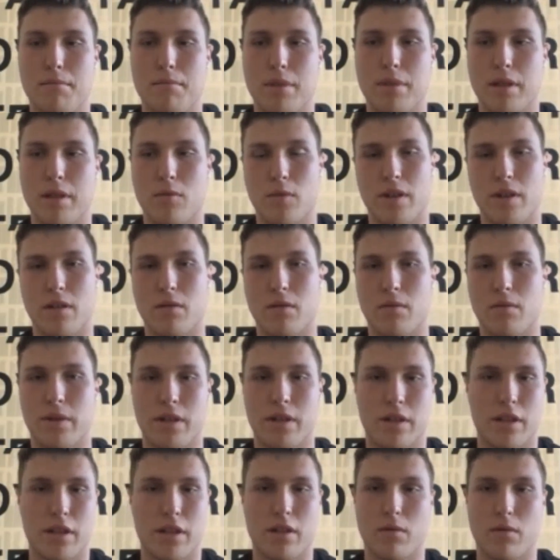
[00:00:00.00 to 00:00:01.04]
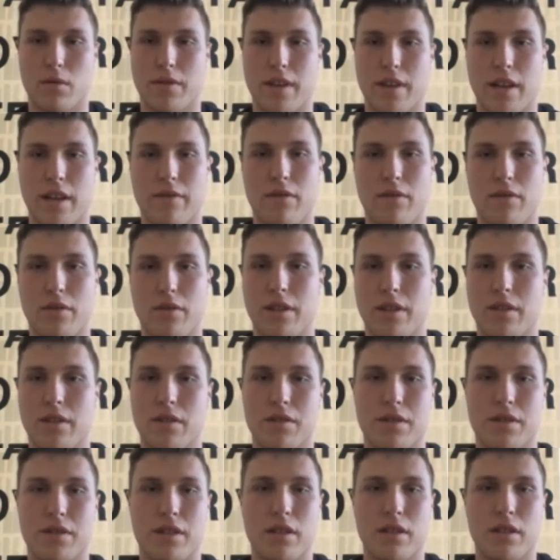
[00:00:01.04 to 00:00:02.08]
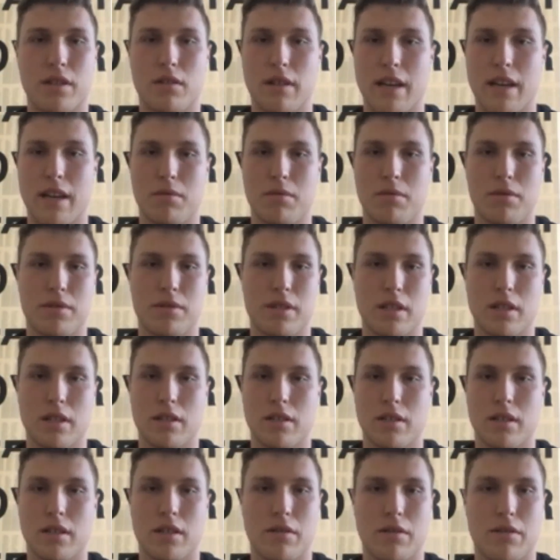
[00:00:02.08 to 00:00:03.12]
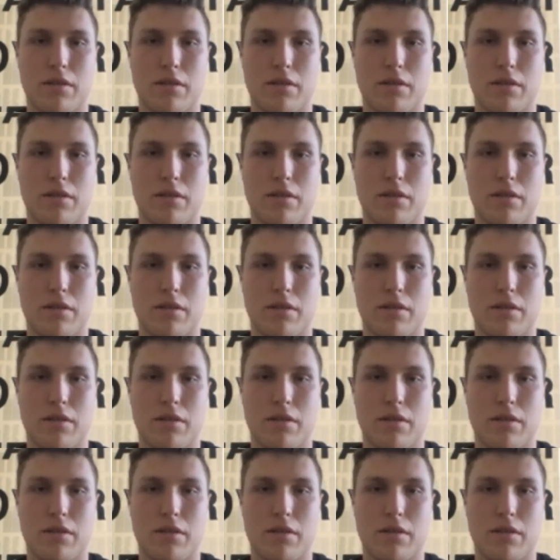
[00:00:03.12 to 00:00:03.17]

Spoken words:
but we're thankful that they're still able to,